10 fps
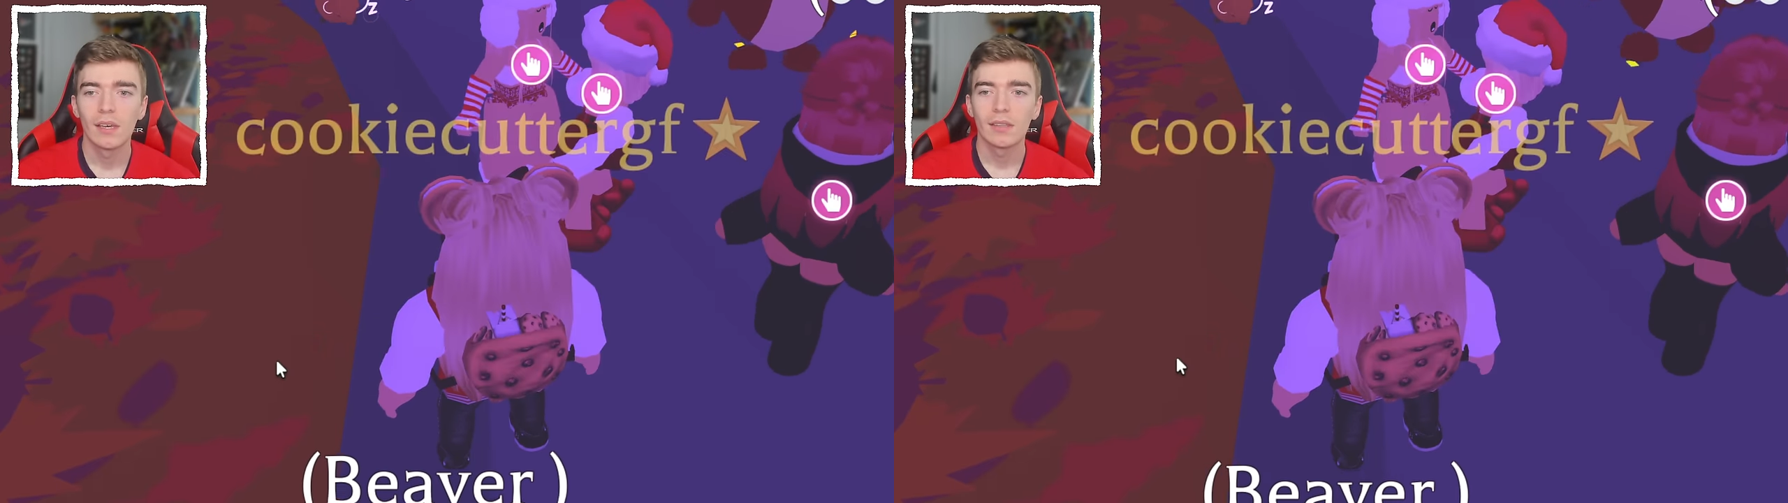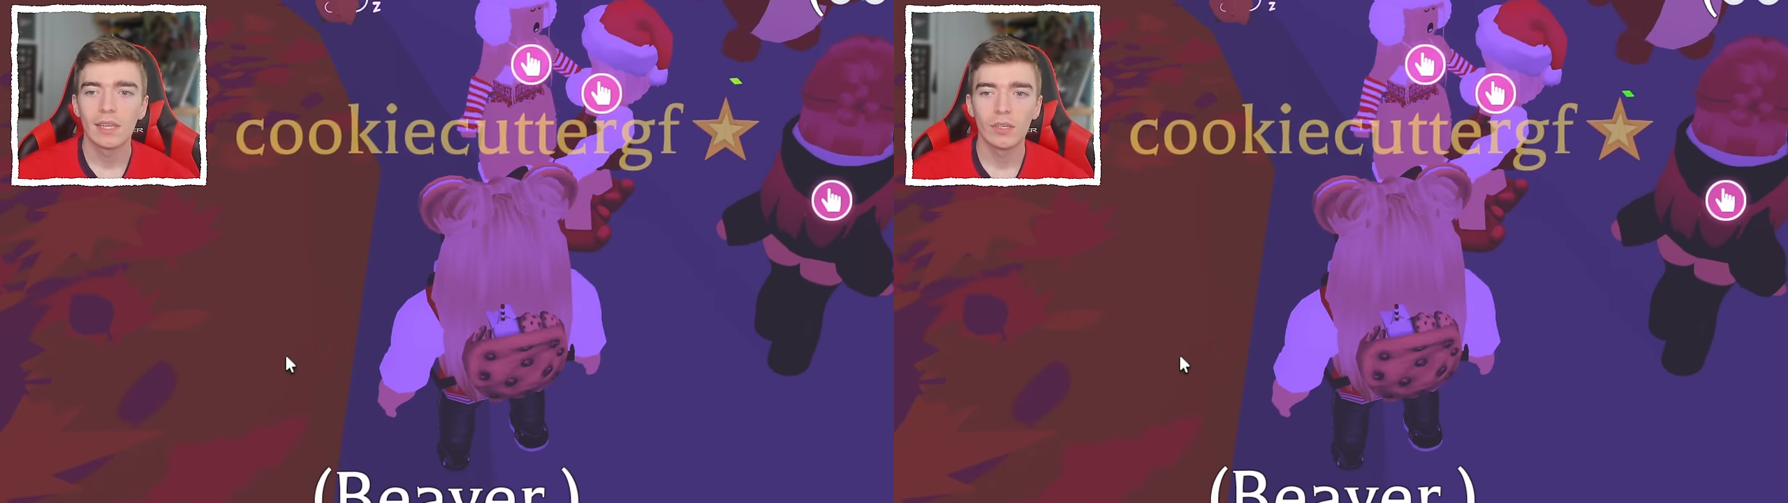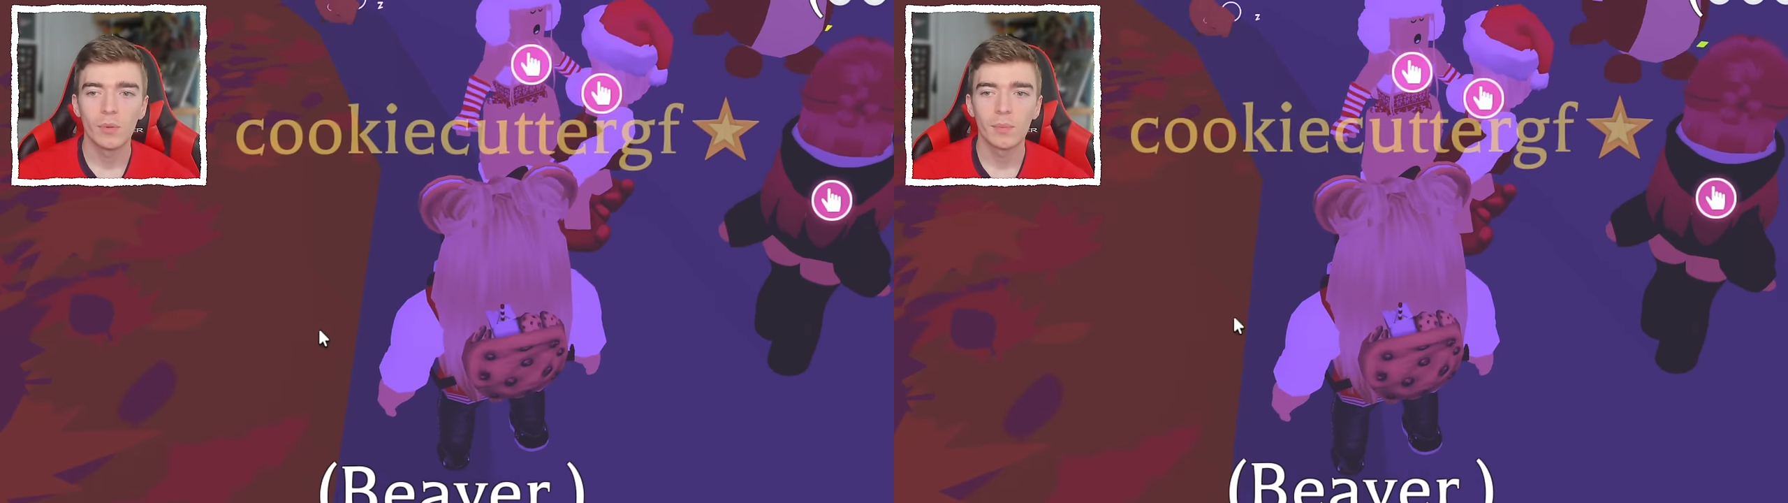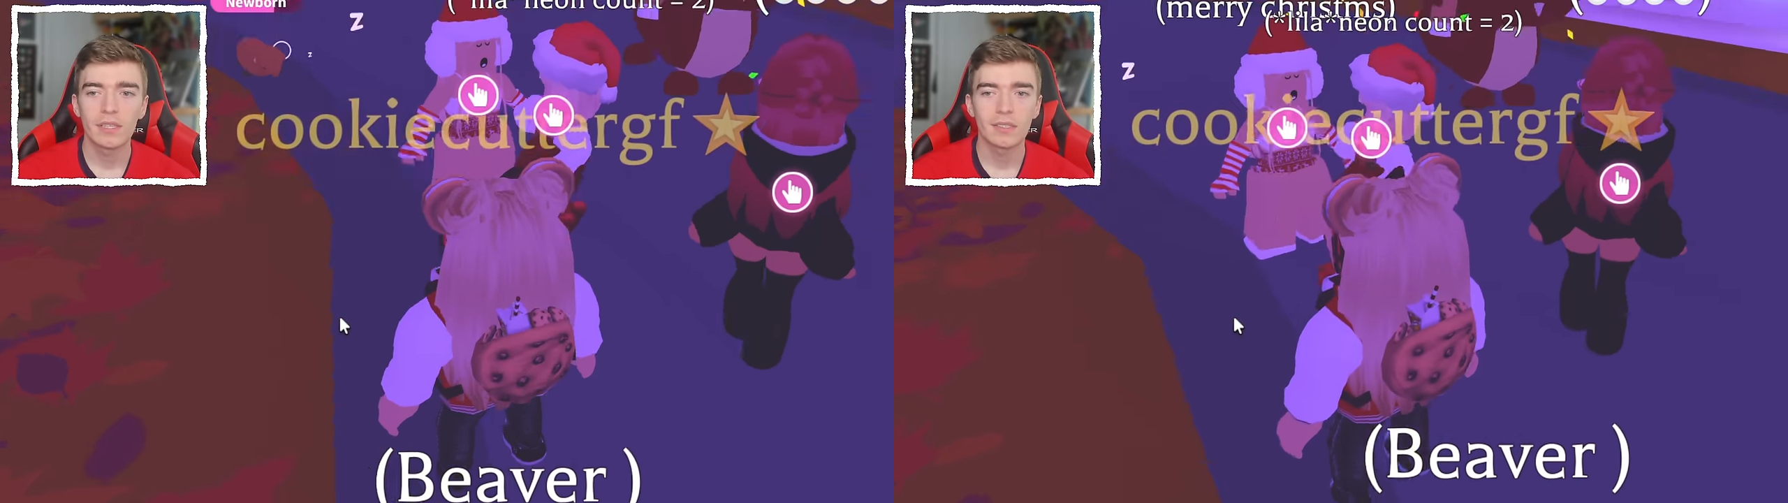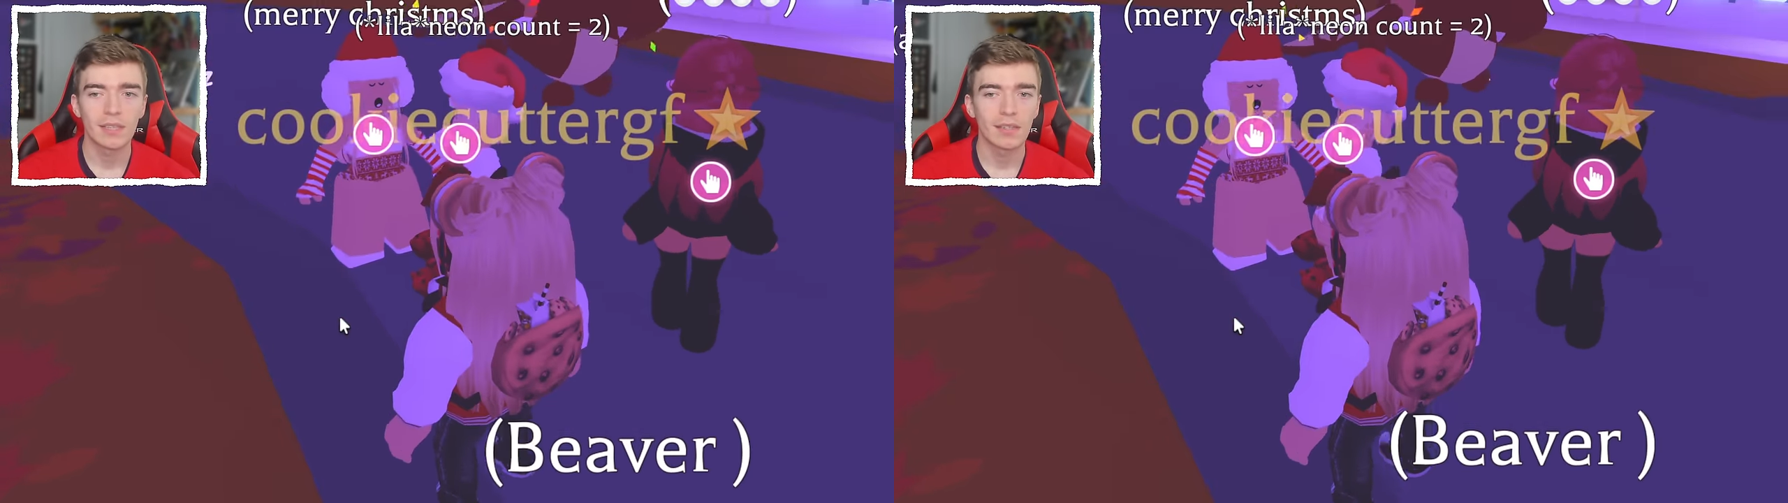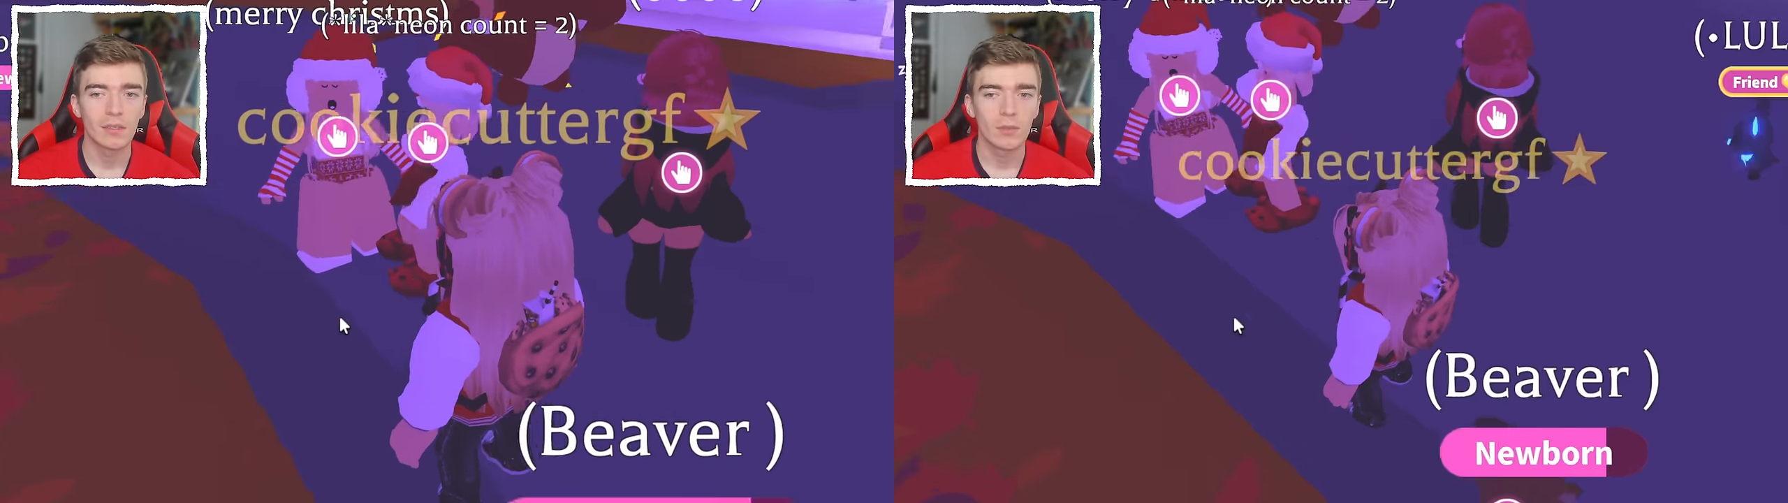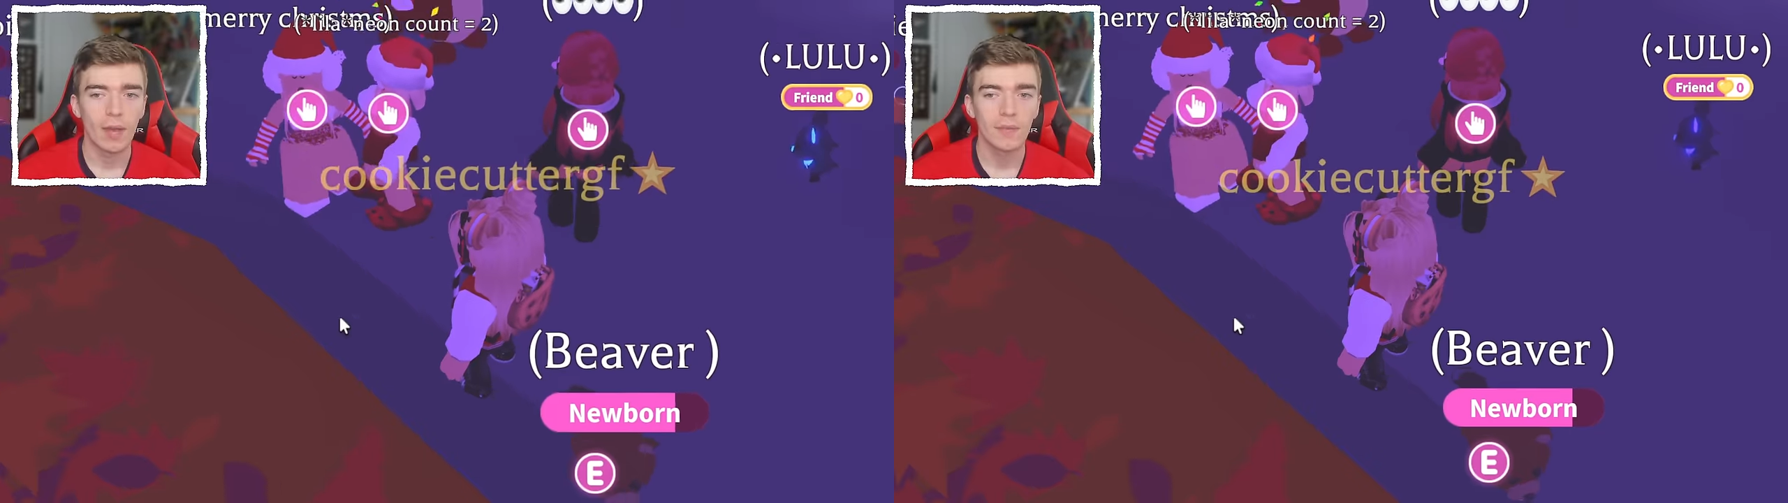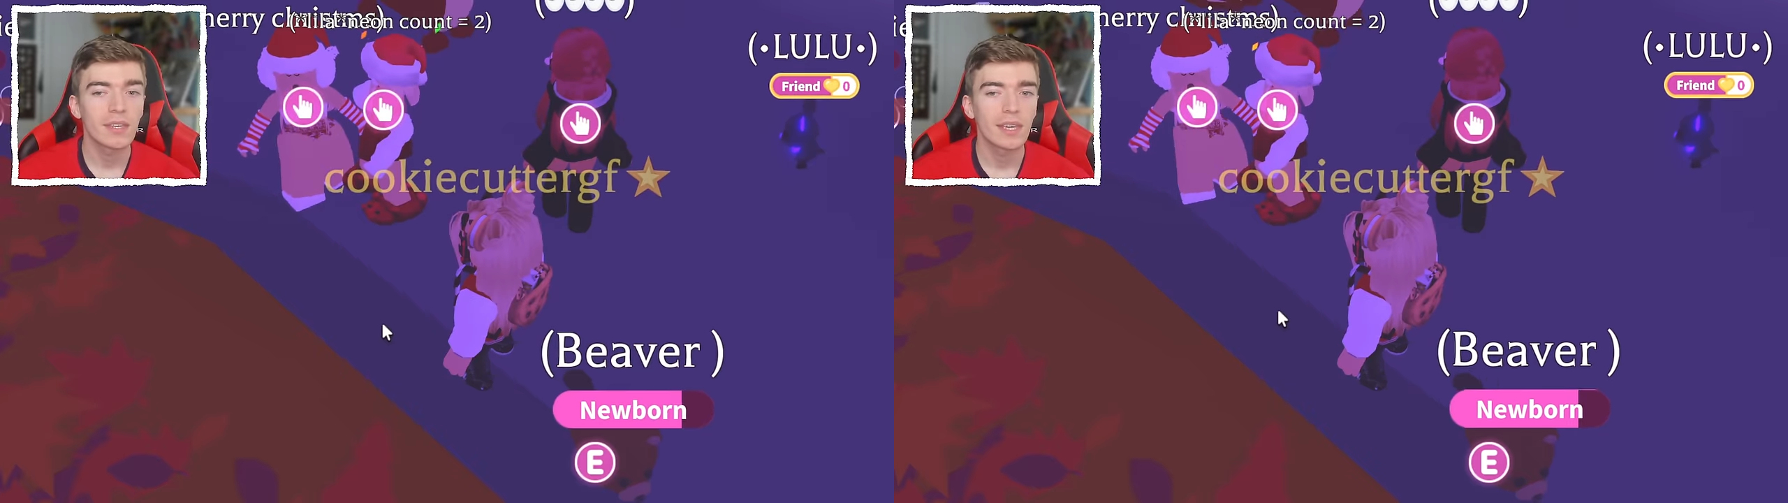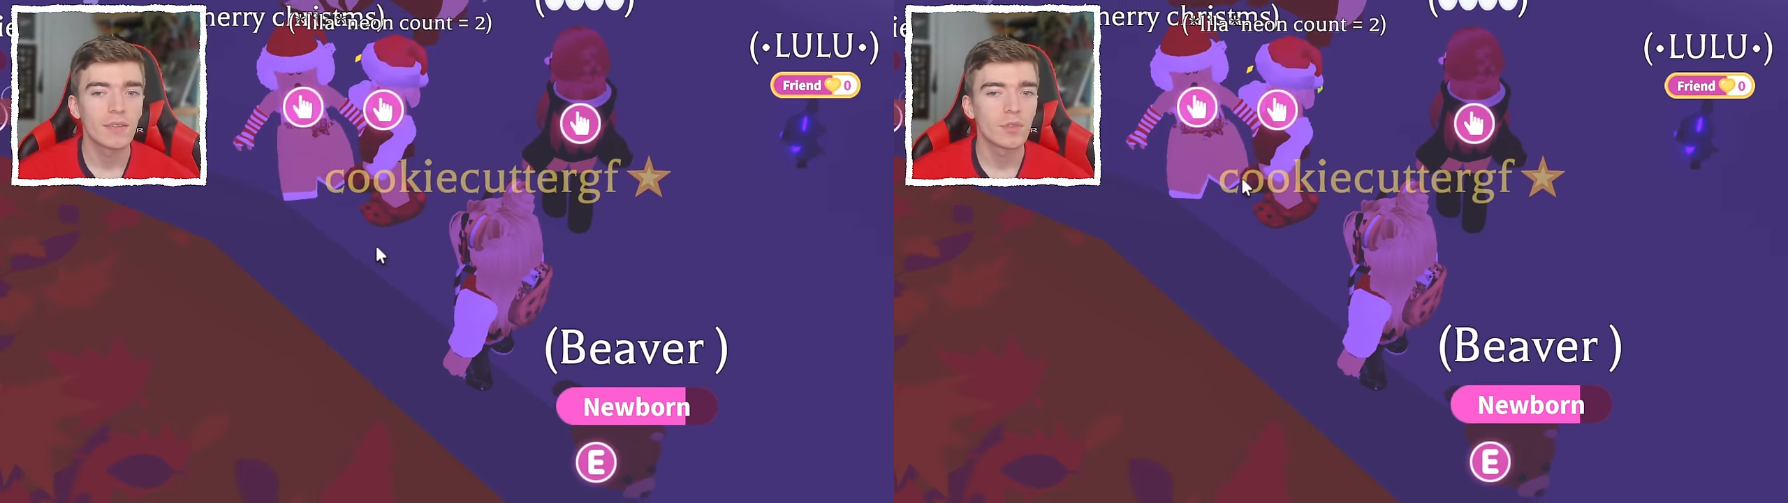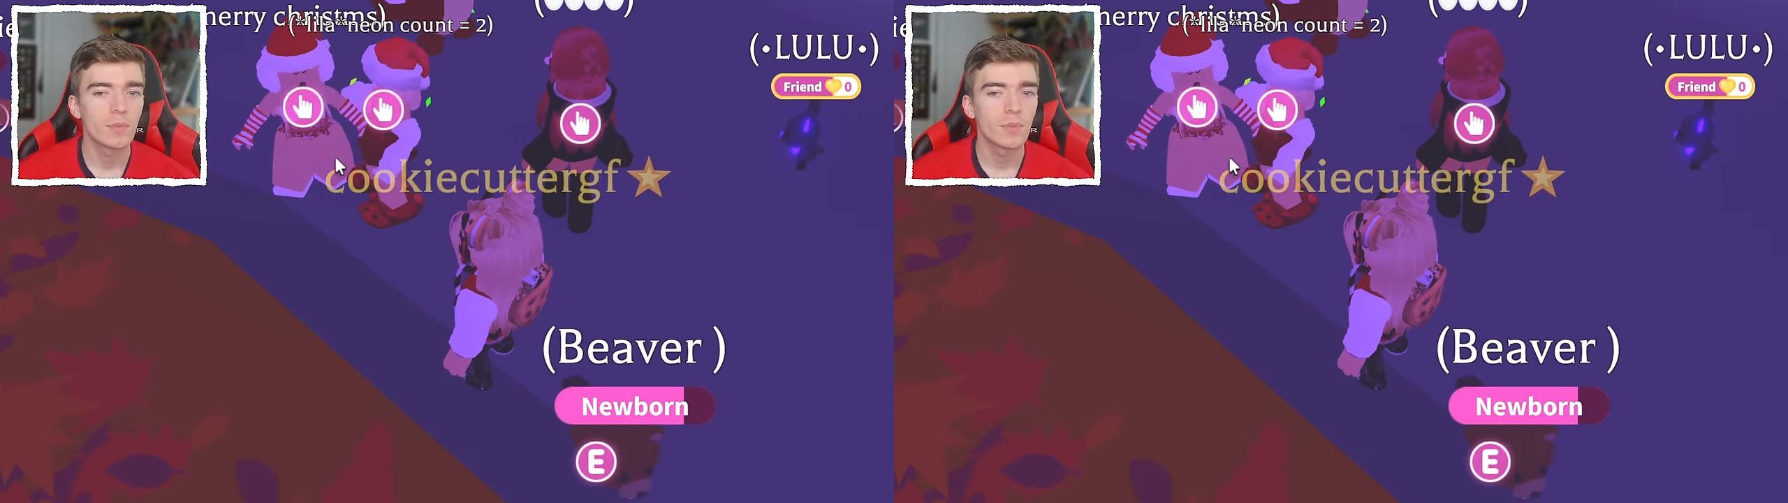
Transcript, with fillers: they normally say that you have to give